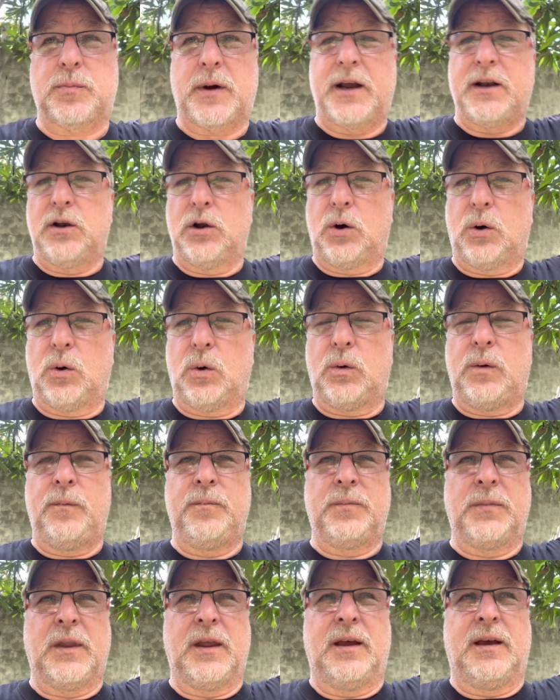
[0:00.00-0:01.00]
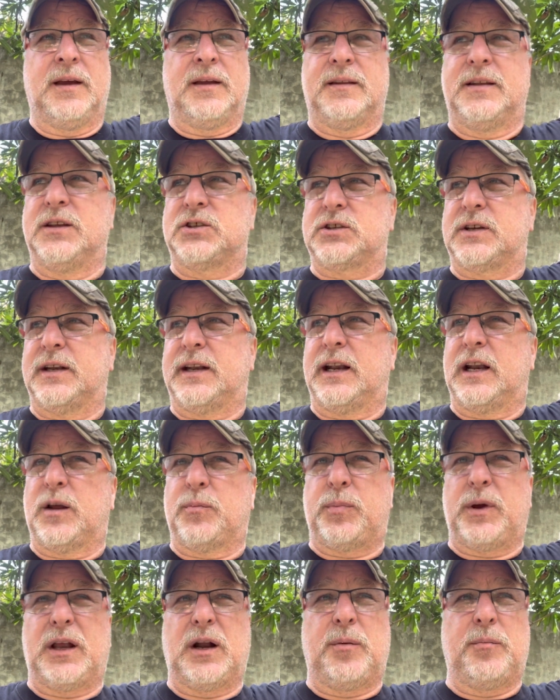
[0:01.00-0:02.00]
I know this could end
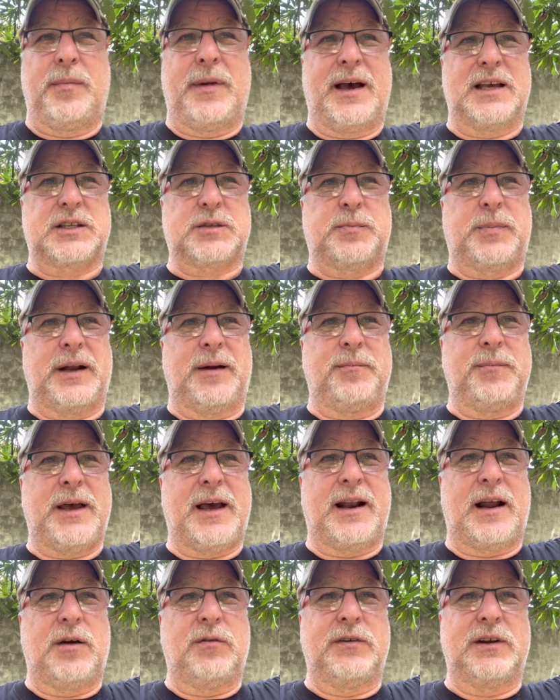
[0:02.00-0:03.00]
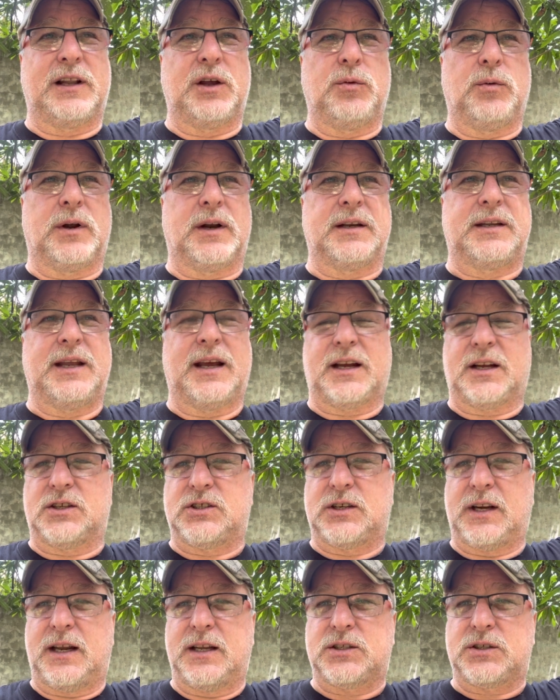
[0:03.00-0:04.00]
up being a mess, but man, I really want to take a
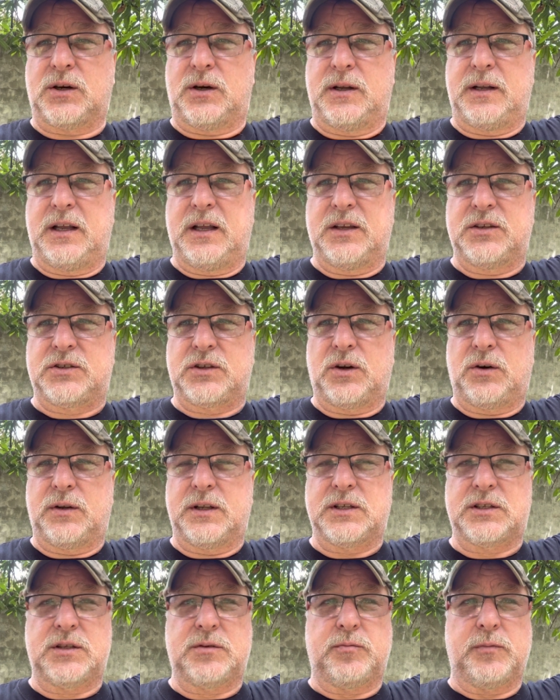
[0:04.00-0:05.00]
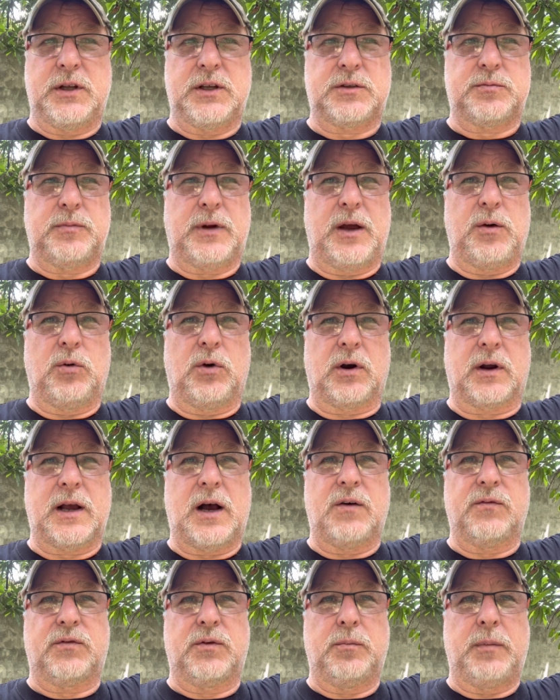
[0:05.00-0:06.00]
chance on this. This might work
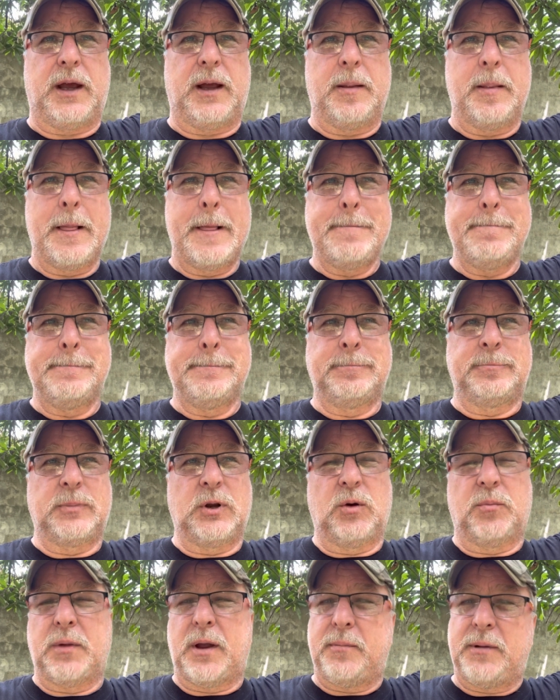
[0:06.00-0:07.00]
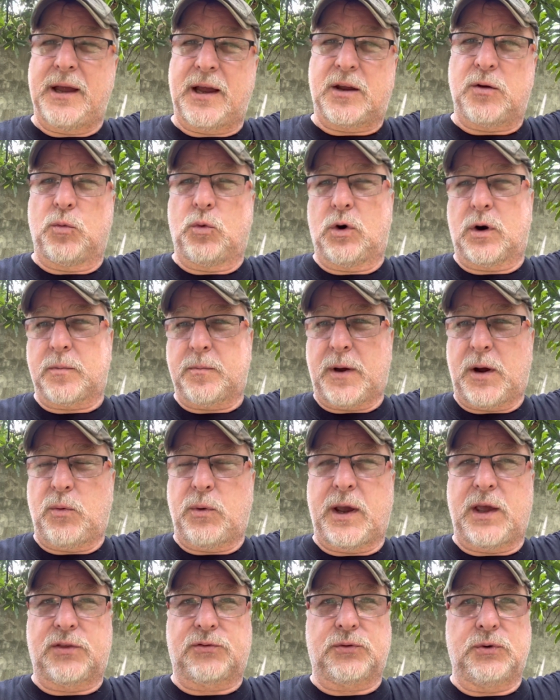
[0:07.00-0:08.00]
out for me. Maybe I can work my
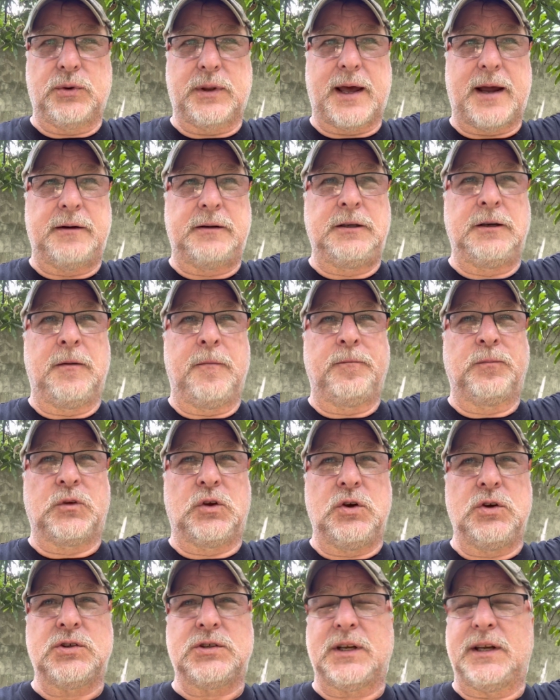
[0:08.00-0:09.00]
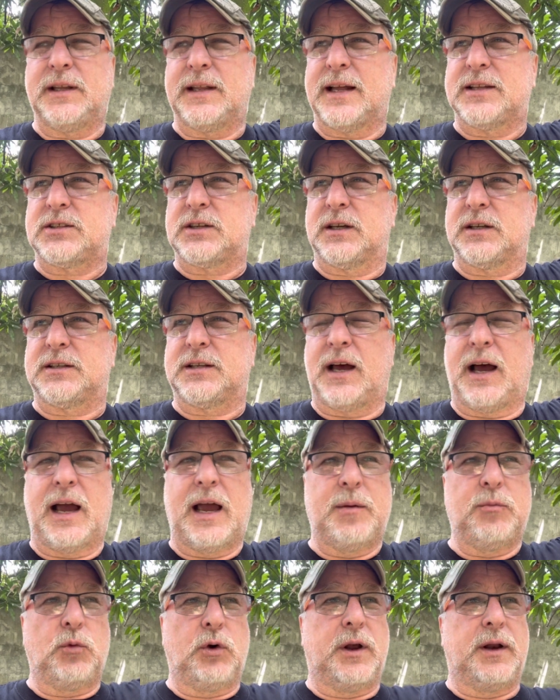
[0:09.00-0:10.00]
way through that. Usually that's a
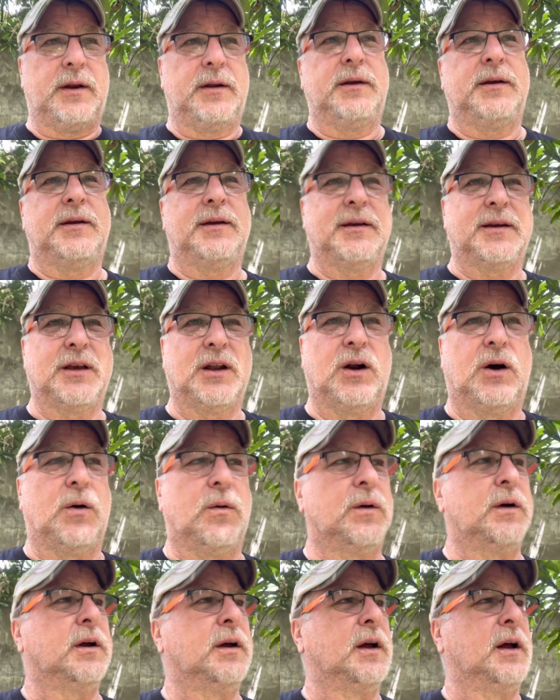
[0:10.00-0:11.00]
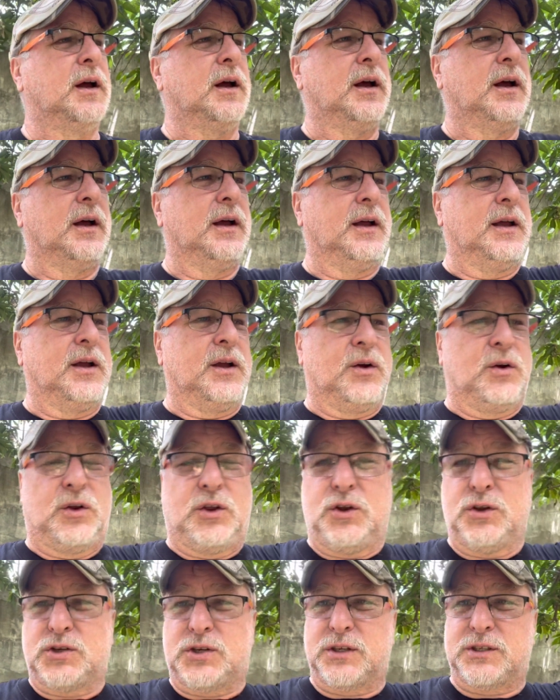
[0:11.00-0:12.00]
time when,
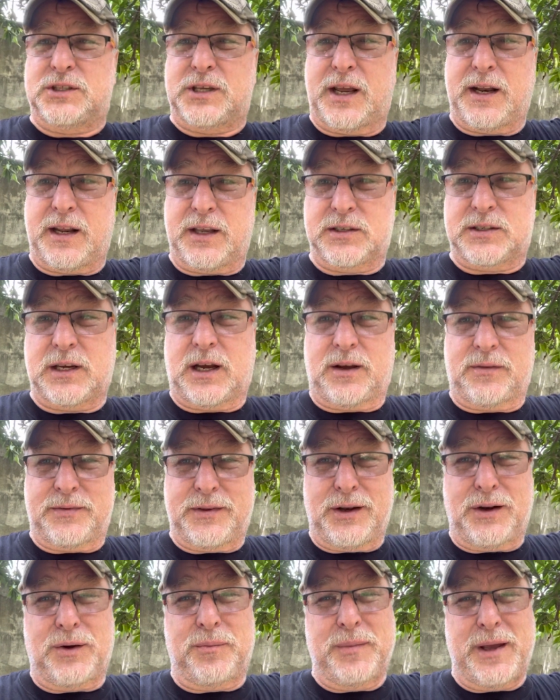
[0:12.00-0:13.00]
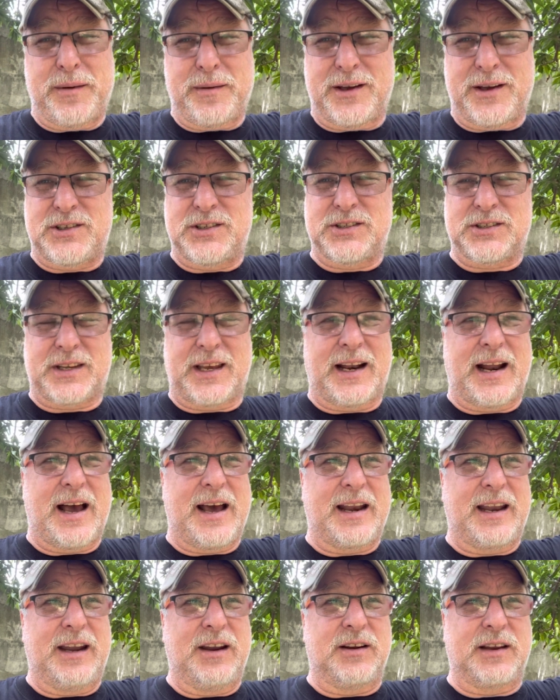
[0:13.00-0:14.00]
you should say to yourself, maybe just get
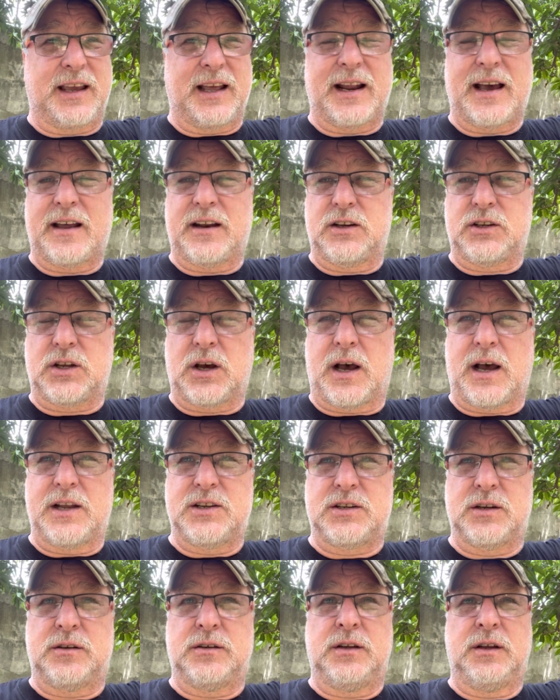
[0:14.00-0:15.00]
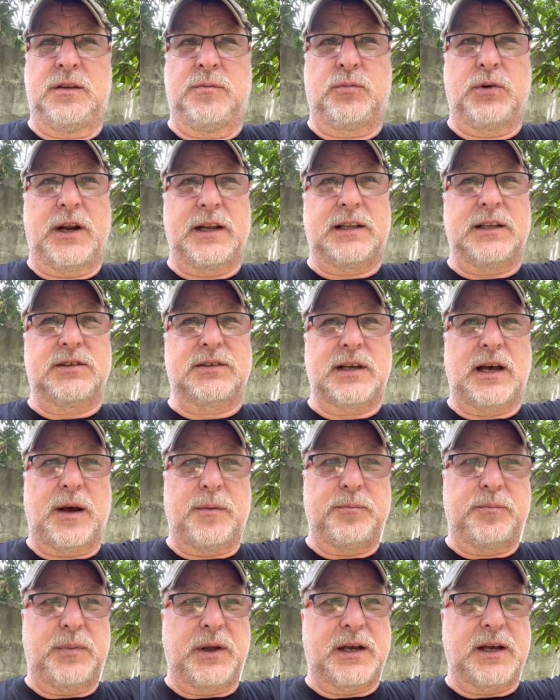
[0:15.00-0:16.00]
out of here, get out of Dodge and break this
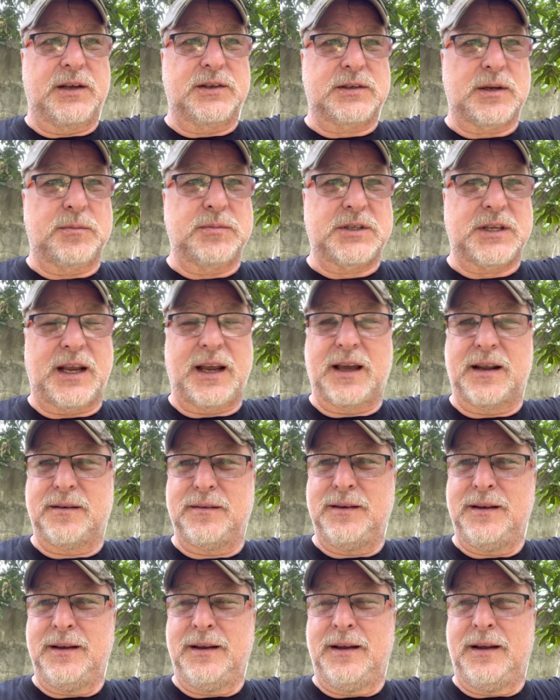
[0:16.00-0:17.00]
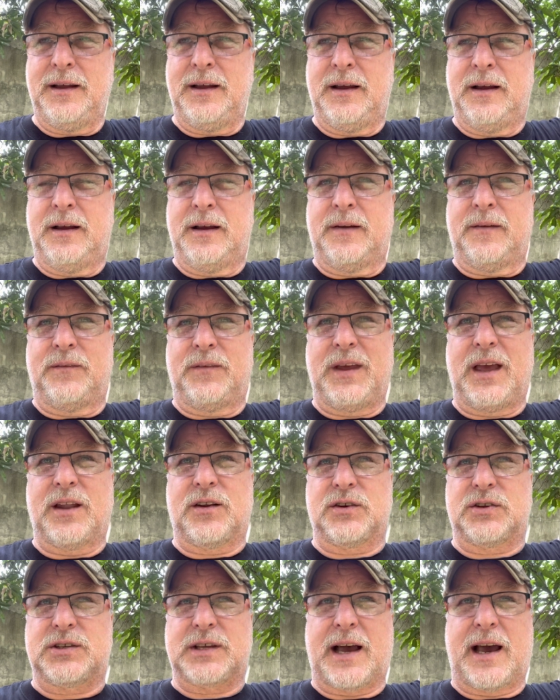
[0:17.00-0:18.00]
up, because I'm seeing the
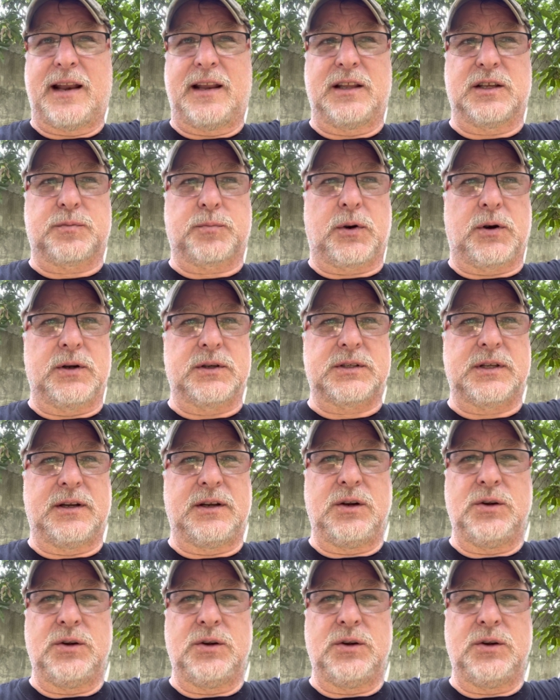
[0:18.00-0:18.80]
other side of this person.